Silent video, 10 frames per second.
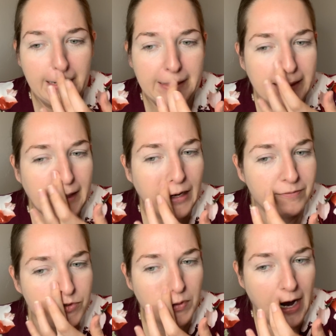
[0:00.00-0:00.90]
tend to
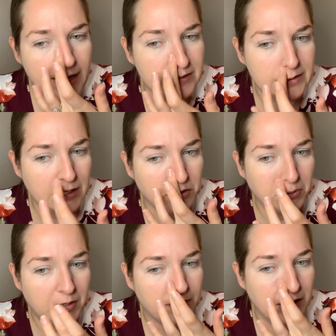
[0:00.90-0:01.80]
have dry skin
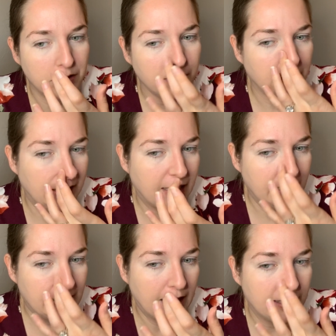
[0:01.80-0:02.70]
around here and I
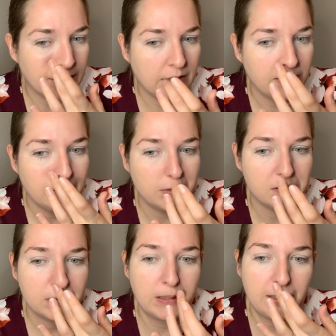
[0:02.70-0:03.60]
get
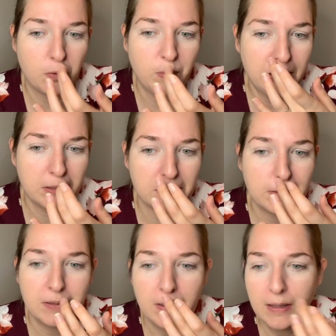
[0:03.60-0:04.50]
like a
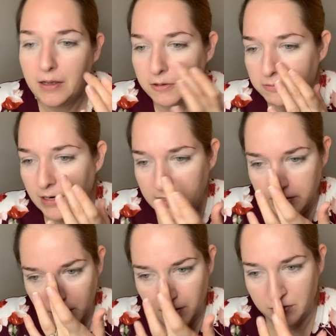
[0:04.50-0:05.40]
weird runny
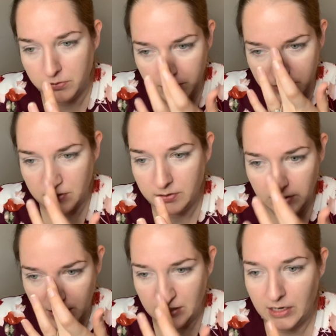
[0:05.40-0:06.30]
nose,
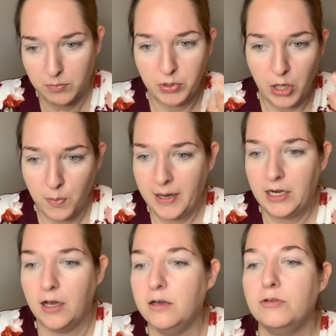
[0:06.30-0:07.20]
and then I blow my
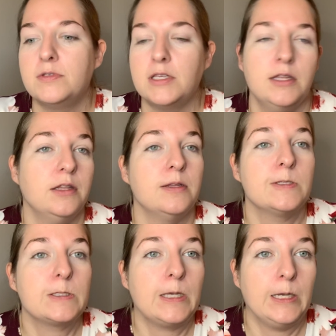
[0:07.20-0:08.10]
nose and
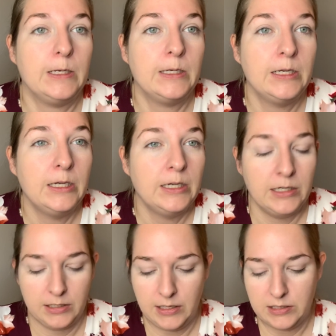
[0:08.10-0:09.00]
the skin
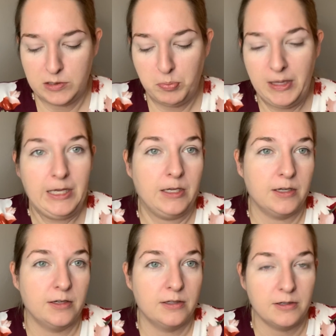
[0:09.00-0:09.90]
gets
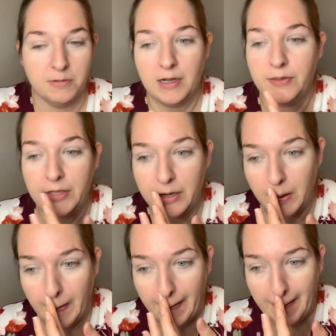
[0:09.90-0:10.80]
pink around
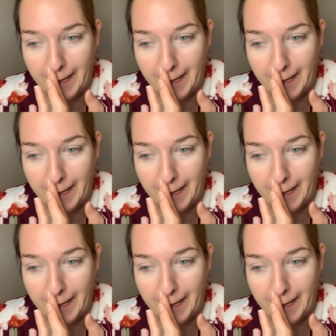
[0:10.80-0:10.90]
there.